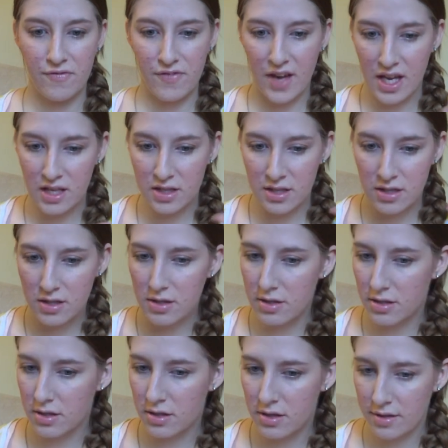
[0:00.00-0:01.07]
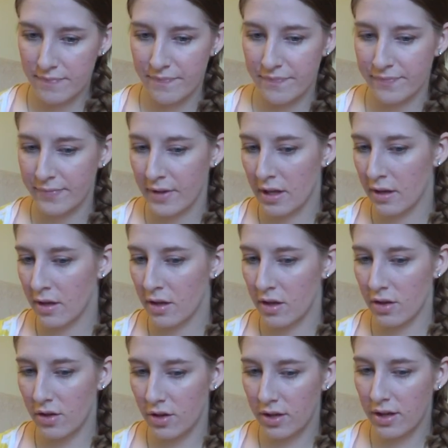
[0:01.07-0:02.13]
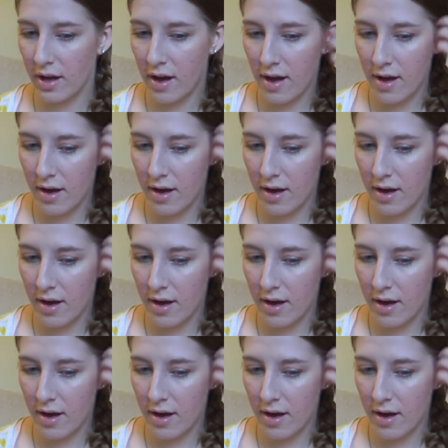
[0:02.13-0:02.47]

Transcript: face look.